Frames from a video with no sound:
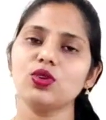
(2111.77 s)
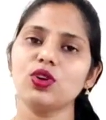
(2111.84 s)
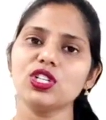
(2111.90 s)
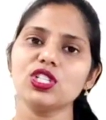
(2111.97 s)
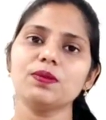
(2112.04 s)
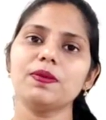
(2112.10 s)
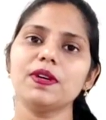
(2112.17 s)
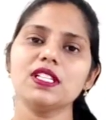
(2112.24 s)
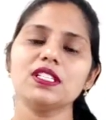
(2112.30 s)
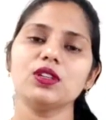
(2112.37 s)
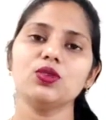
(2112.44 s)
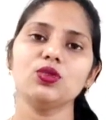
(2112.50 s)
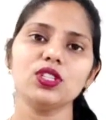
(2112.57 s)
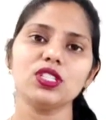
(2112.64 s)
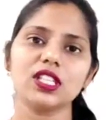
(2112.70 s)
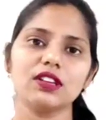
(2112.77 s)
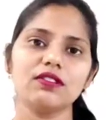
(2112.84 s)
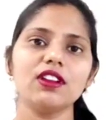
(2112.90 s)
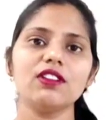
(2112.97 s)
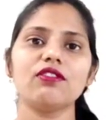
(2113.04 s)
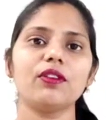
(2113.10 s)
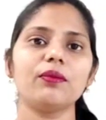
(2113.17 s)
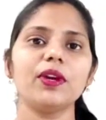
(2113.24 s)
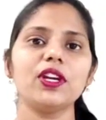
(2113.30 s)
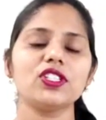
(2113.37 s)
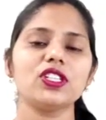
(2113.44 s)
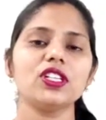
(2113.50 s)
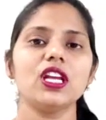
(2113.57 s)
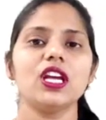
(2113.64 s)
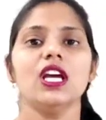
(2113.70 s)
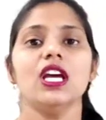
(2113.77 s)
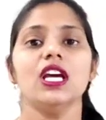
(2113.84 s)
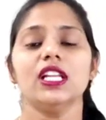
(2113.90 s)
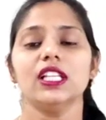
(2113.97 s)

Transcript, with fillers: so and so person who is giving information